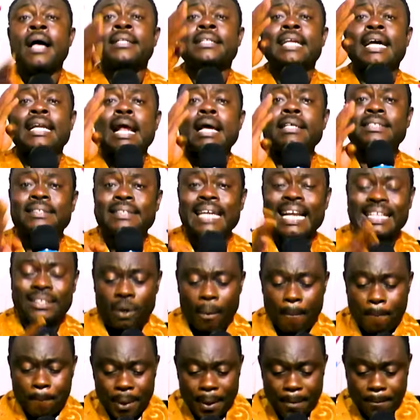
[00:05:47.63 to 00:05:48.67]
There are set
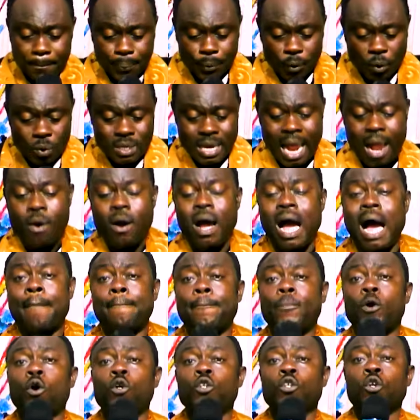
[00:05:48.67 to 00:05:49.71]
of people now
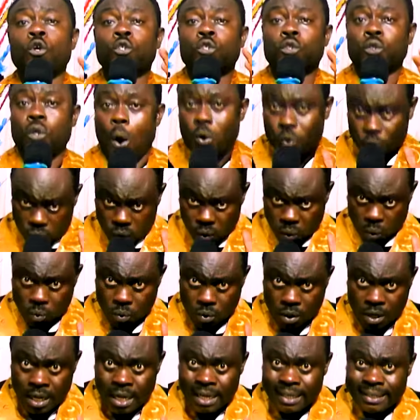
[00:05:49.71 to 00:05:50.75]
I'm going to talk to.